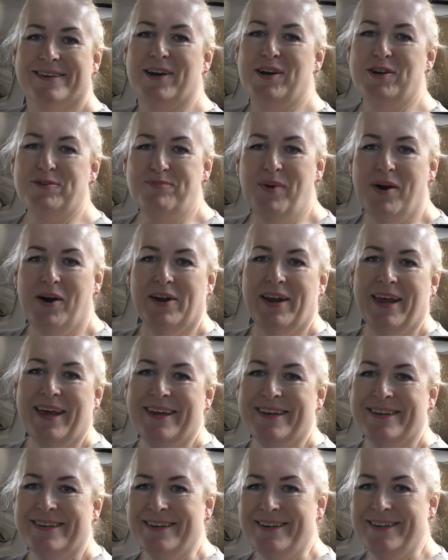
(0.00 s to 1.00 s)
Good
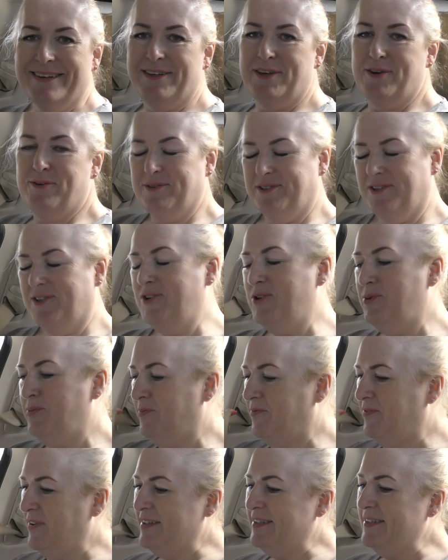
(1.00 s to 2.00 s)
morning, YouTube
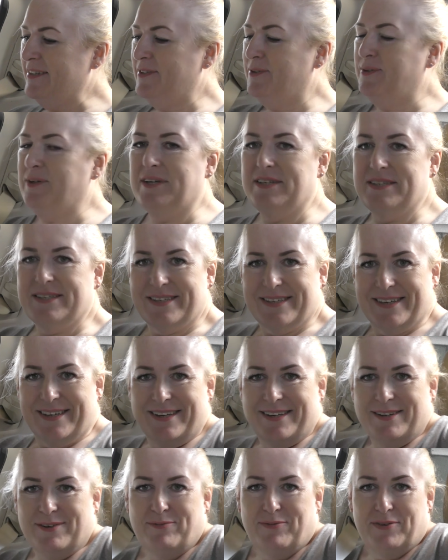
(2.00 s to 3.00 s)
videoers,
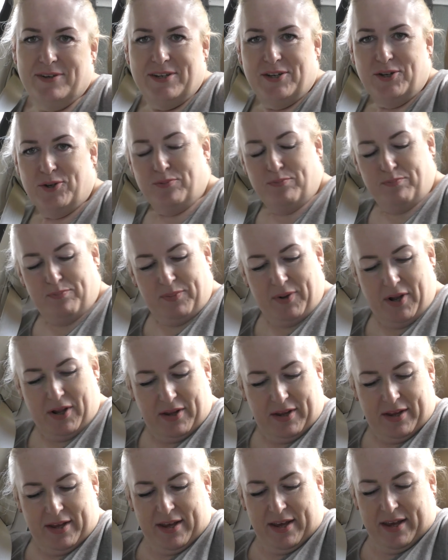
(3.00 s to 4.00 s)
video
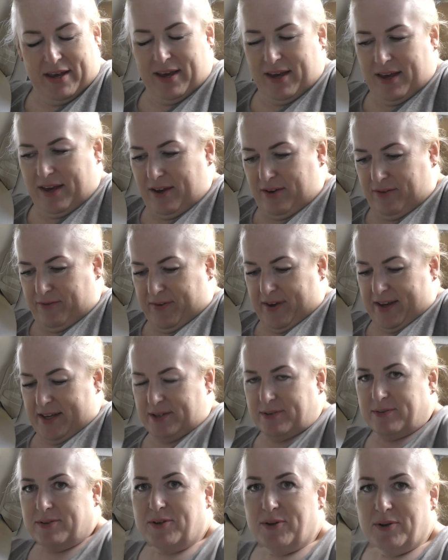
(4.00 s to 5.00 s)

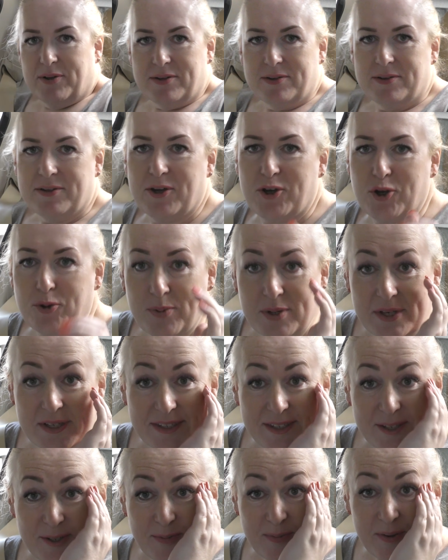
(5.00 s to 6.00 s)
fish
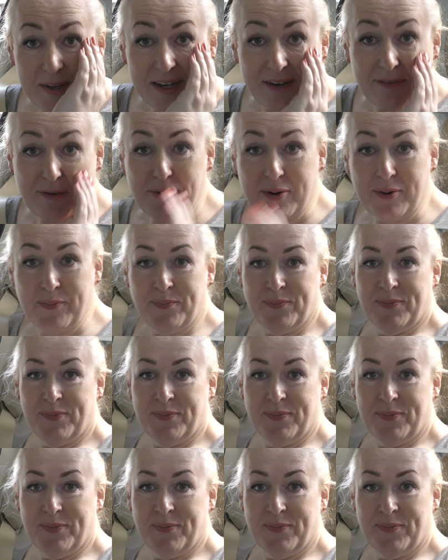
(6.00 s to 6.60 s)
tubers, and everyone.